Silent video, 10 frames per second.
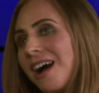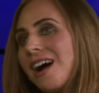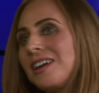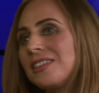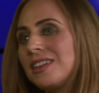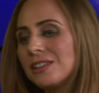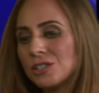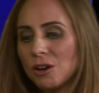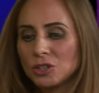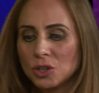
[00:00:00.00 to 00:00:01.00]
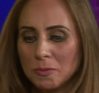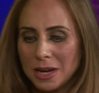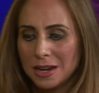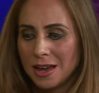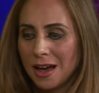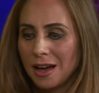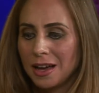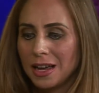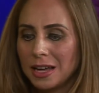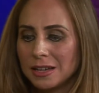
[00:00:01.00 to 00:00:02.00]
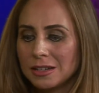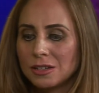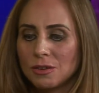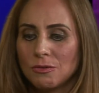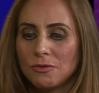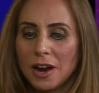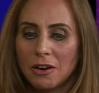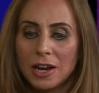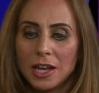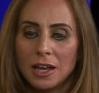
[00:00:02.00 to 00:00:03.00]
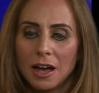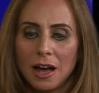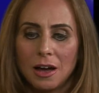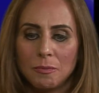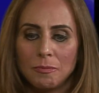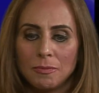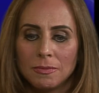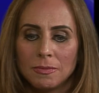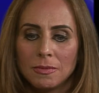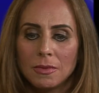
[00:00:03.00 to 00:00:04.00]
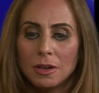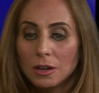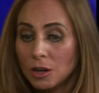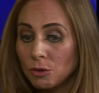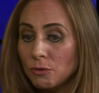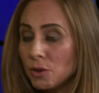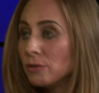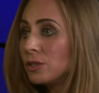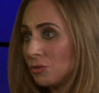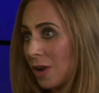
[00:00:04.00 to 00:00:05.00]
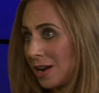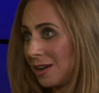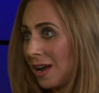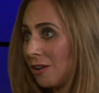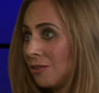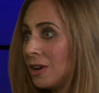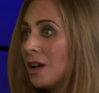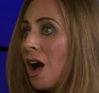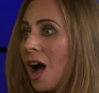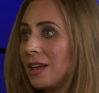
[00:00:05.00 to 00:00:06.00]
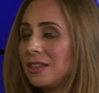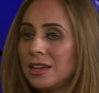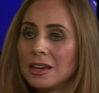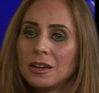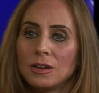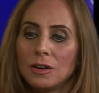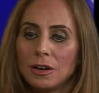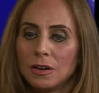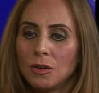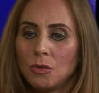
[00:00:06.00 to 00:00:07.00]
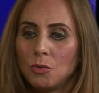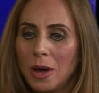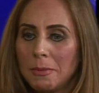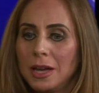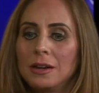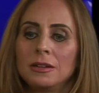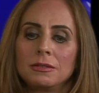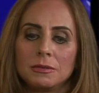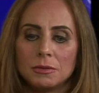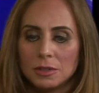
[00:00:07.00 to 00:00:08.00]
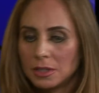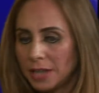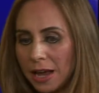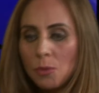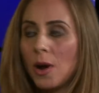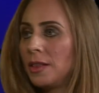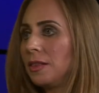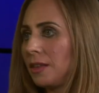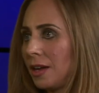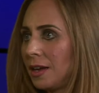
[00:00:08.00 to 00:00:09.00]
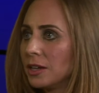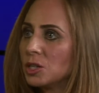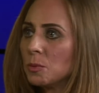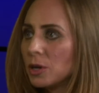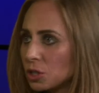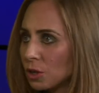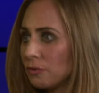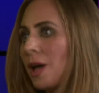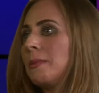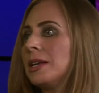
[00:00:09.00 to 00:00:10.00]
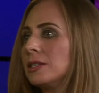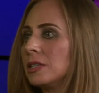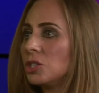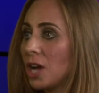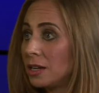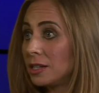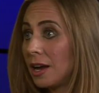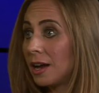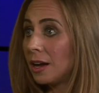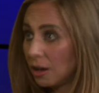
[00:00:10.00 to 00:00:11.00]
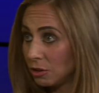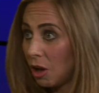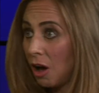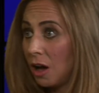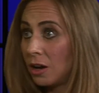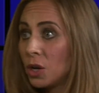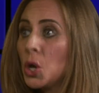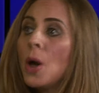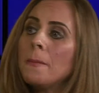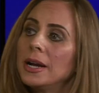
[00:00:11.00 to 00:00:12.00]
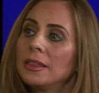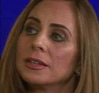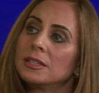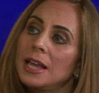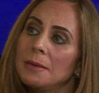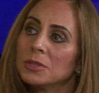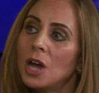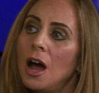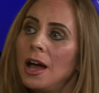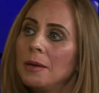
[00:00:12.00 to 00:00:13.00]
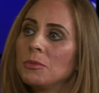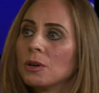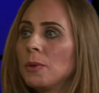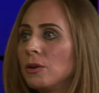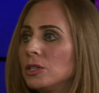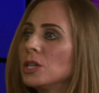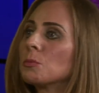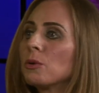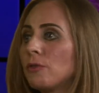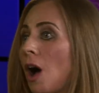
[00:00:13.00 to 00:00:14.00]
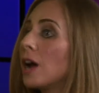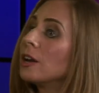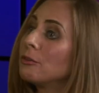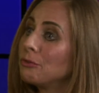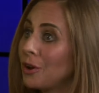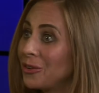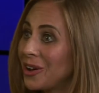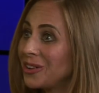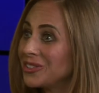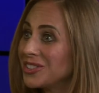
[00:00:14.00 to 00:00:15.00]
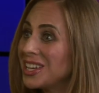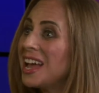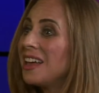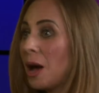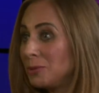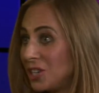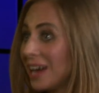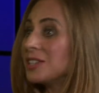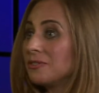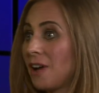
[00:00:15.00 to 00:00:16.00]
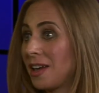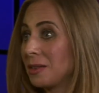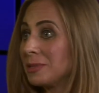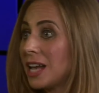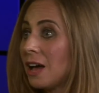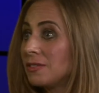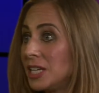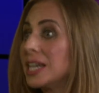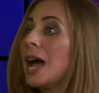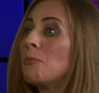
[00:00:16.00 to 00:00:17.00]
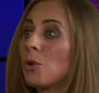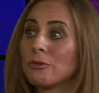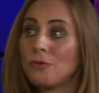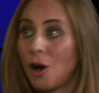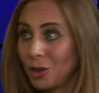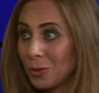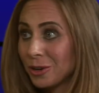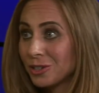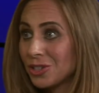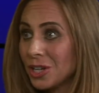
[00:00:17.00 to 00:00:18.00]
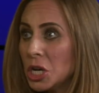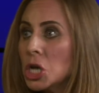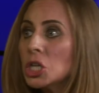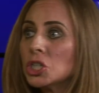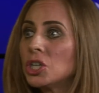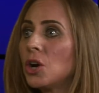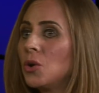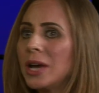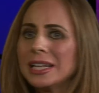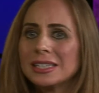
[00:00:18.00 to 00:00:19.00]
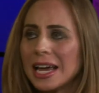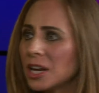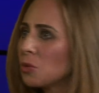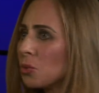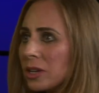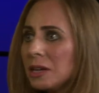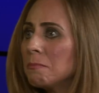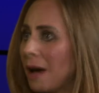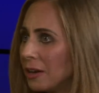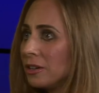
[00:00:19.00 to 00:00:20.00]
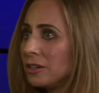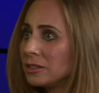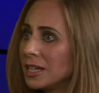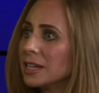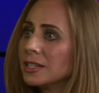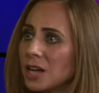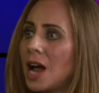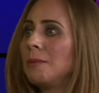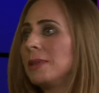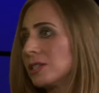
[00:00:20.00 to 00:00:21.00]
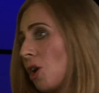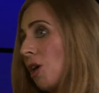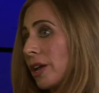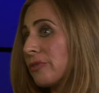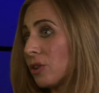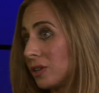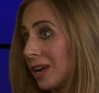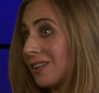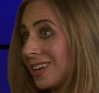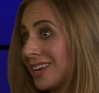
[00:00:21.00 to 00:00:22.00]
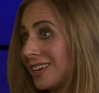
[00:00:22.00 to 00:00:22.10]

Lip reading: I think social media is very confused right now. I think women say one thing to push their feminist agenda along, but at the same time, they're posting provocative photos objectifying themselves to get more followers. So it's getting really muddled in a time that's calling for clarity.